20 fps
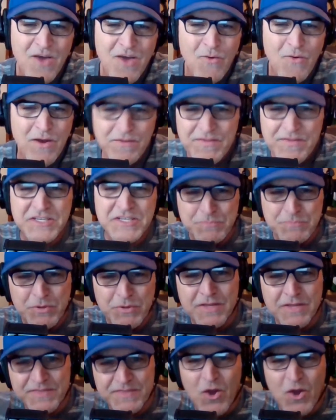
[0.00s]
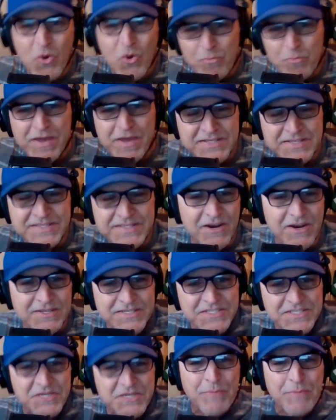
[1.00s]
Why don't they just put the OPS there?
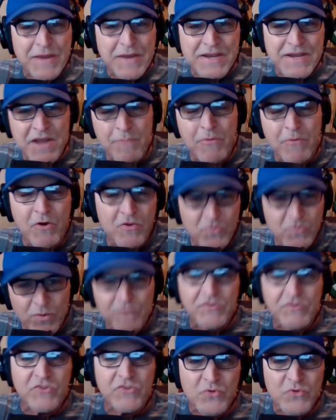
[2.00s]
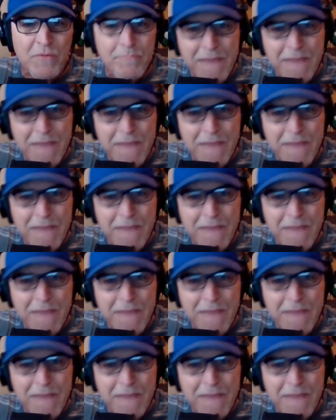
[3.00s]
It's such a big number. So we don't have to do the